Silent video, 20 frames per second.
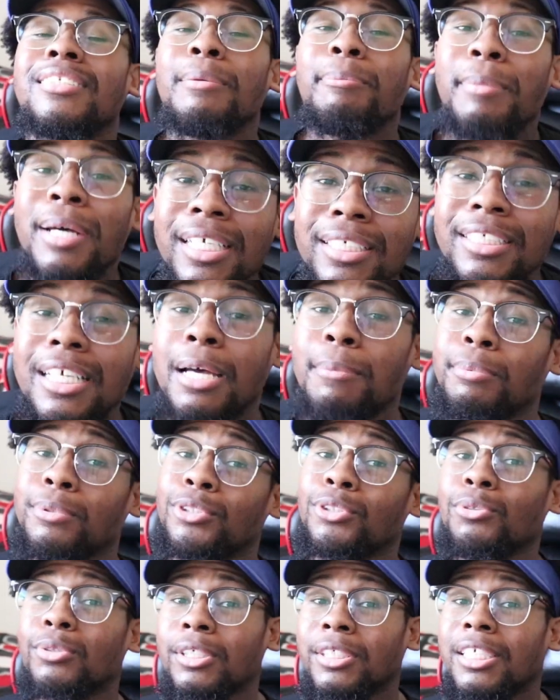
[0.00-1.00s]
is the best
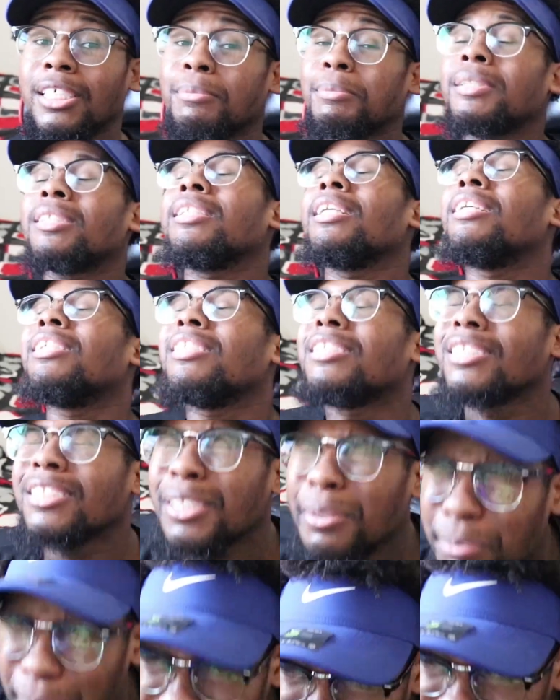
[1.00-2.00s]
episode of Demon Slayer. This is
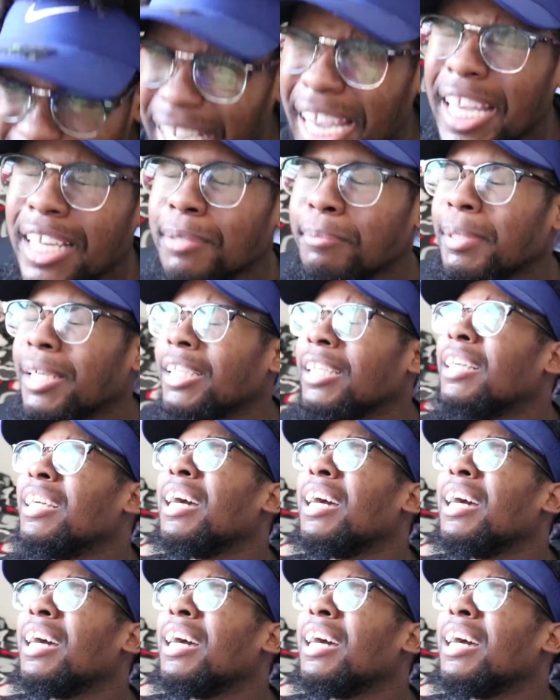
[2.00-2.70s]
the best anime.